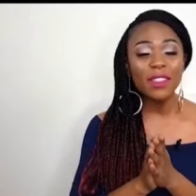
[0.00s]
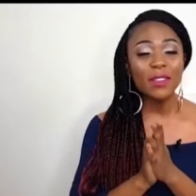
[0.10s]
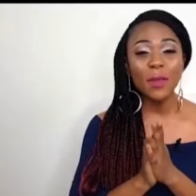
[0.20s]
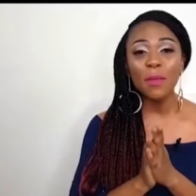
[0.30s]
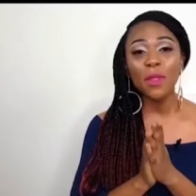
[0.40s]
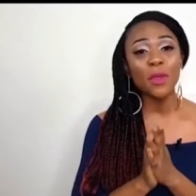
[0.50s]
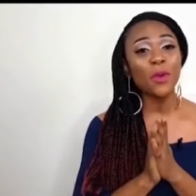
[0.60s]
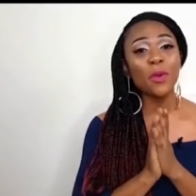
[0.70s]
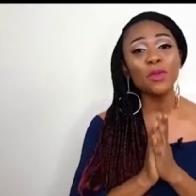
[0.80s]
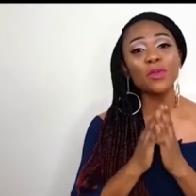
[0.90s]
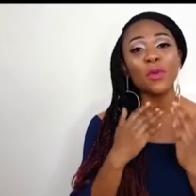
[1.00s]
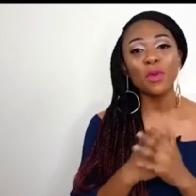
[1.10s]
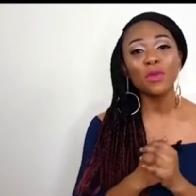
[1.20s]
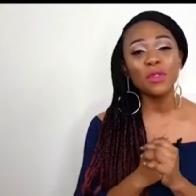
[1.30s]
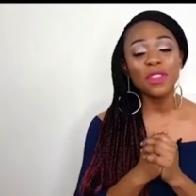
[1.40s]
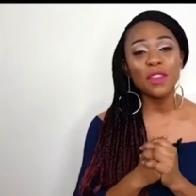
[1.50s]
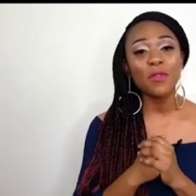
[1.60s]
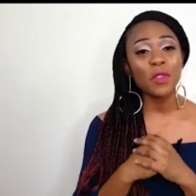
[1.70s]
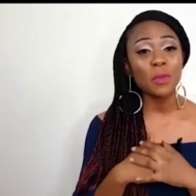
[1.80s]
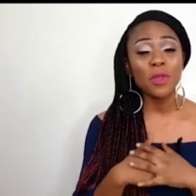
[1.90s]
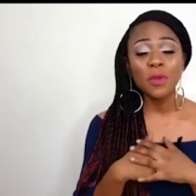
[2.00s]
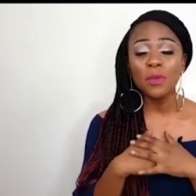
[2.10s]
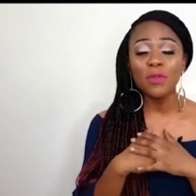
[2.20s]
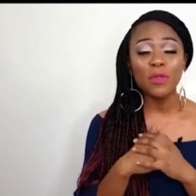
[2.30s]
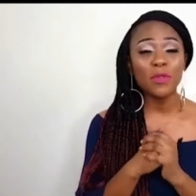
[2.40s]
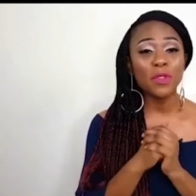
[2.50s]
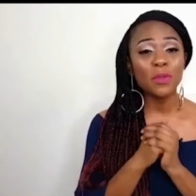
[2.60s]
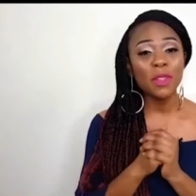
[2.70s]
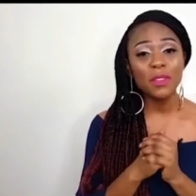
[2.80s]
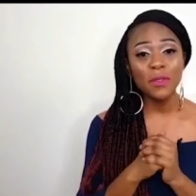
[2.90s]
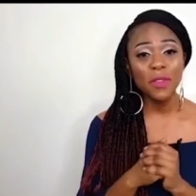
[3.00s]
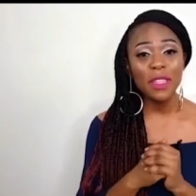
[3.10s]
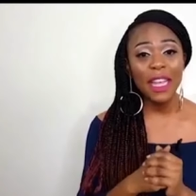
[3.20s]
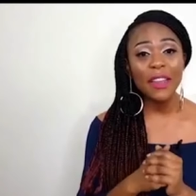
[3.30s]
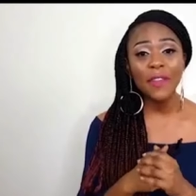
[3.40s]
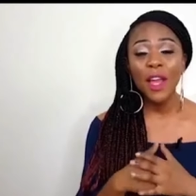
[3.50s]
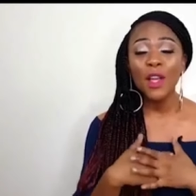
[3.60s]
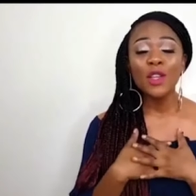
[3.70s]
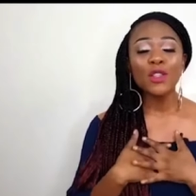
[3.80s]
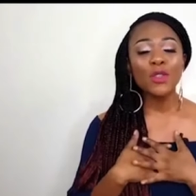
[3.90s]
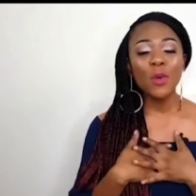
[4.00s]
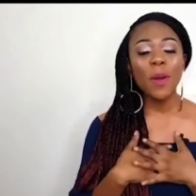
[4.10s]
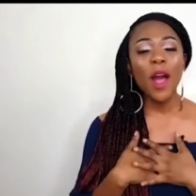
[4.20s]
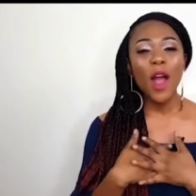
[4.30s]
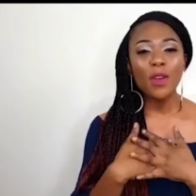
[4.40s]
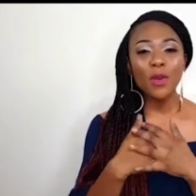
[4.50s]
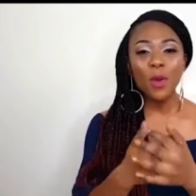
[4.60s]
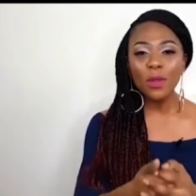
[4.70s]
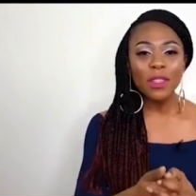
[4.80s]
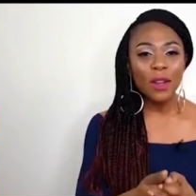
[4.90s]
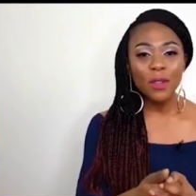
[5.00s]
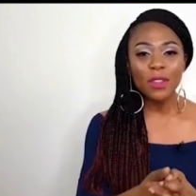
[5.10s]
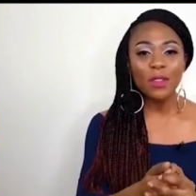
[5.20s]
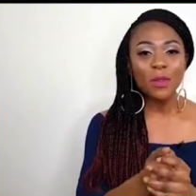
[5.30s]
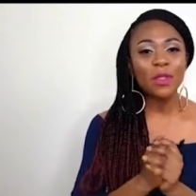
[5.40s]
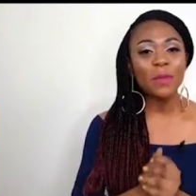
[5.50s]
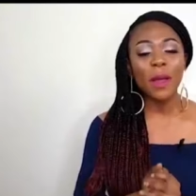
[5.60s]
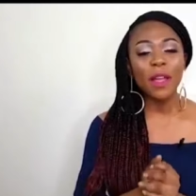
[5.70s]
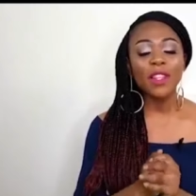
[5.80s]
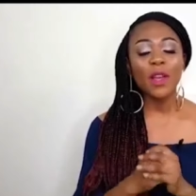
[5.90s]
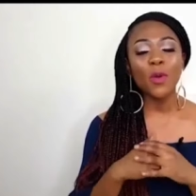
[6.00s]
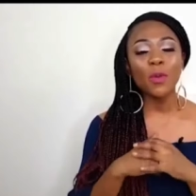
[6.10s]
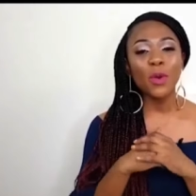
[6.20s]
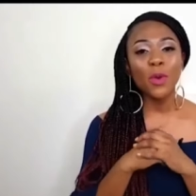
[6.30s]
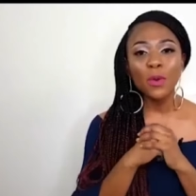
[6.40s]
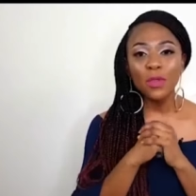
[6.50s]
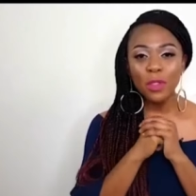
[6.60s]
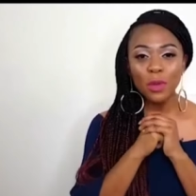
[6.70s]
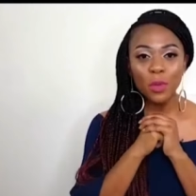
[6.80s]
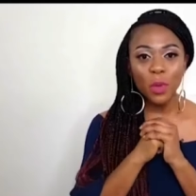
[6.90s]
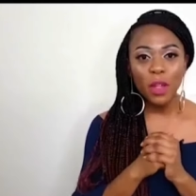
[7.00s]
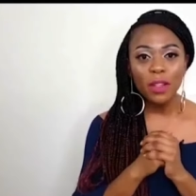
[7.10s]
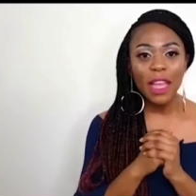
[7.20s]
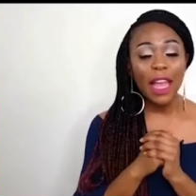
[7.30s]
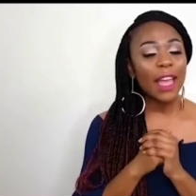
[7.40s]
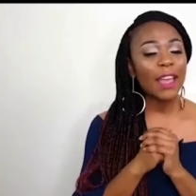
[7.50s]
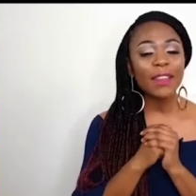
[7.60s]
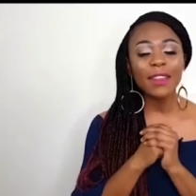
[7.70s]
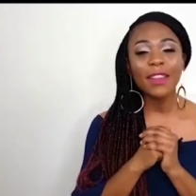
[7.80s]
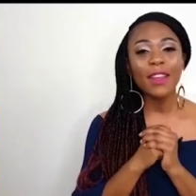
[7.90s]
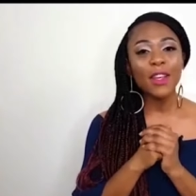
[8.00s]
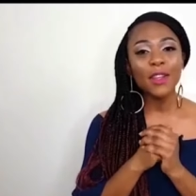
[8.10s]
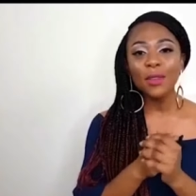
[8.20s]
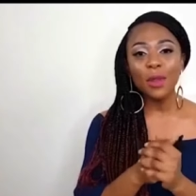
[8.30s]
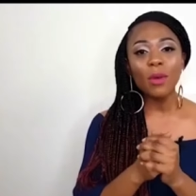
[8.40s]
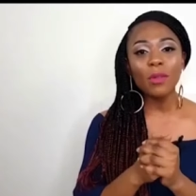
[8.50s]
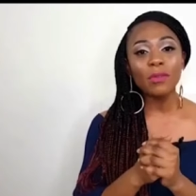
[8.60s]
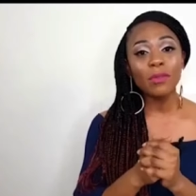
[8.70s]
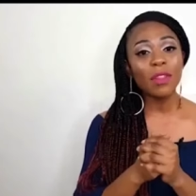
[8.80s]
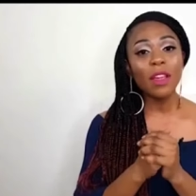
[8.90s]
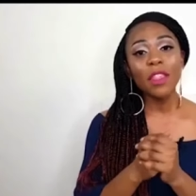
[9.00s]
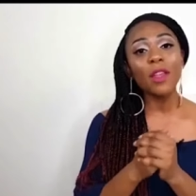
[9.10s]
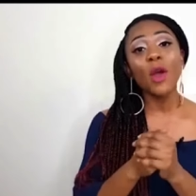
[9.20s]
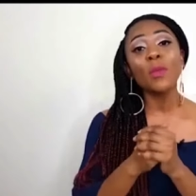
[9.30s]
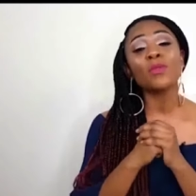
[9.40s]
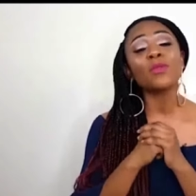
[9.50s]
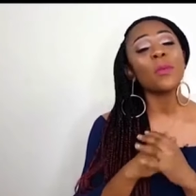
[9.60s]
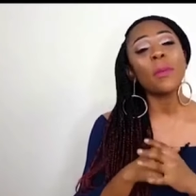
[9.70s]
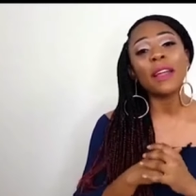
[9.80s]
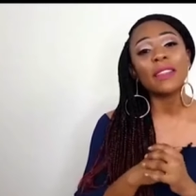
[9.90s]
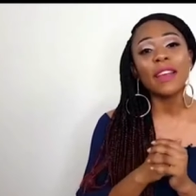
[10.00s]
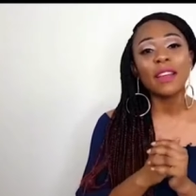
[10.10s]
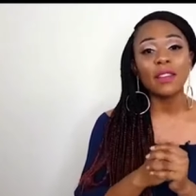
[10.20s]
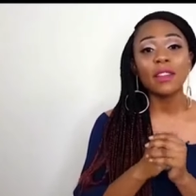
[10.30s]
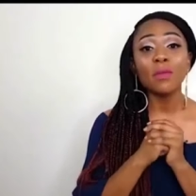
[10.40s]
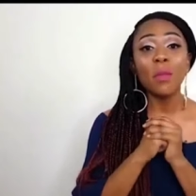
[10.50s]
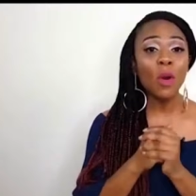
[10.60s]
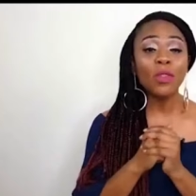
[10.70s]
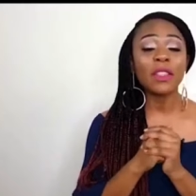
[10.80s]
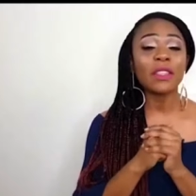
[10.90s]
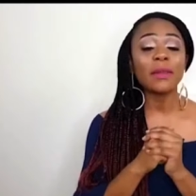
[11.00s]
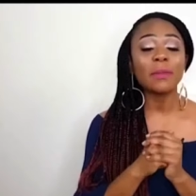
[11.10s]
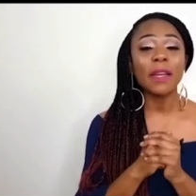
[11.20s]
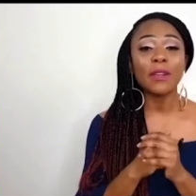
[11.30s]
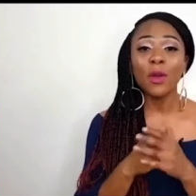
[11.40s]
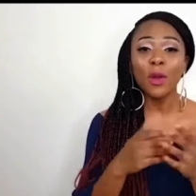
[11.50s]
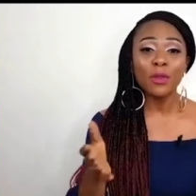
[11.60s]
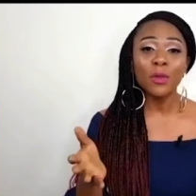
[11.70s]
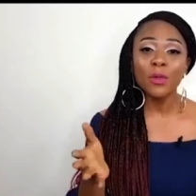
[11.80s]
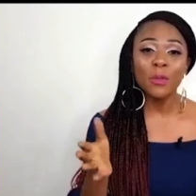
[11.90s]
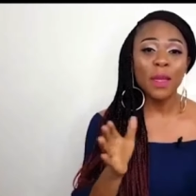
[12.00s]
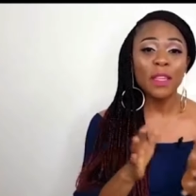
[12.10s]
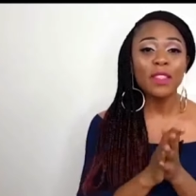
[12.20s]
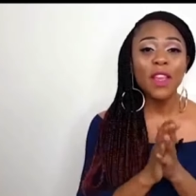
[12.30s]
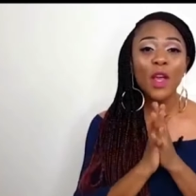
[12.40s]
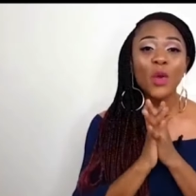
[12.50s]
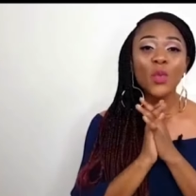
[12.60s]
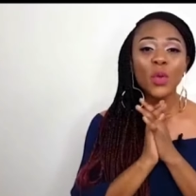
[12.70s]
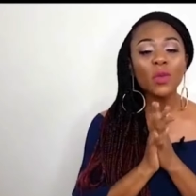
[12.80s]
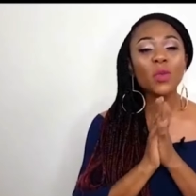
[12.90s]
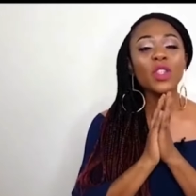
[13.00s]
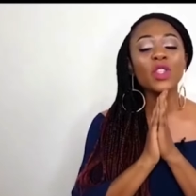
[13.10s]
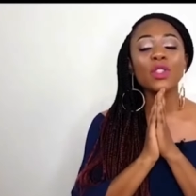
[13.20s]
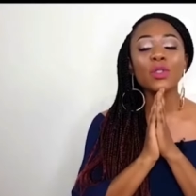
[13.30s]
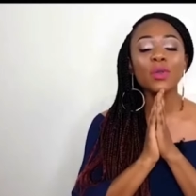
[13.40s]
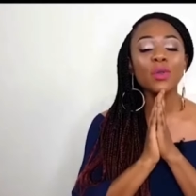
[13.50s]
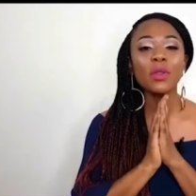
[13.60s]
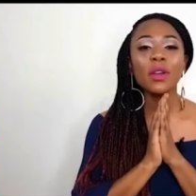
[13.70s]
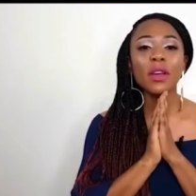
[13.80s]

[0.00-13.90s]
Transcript: is something you're going to hold yourself responsible Go for for the rest of your life. So my heart goes out to you, D'banj. I hope you're holding on well and you know, nothing comes to a man that is more than that man. God knows best. We wish you